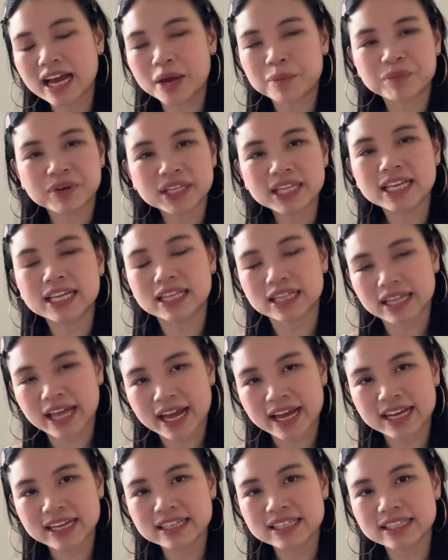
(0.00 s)
I'm really
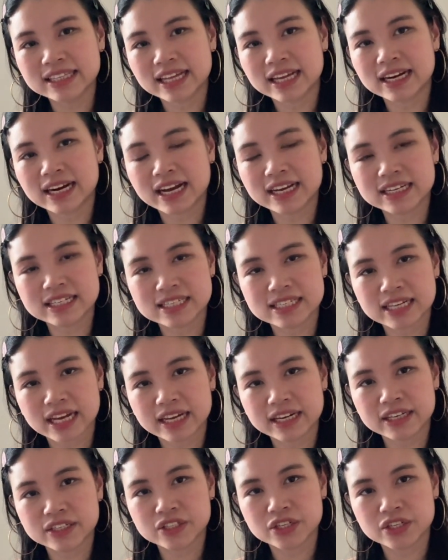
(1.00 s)
glad that I decided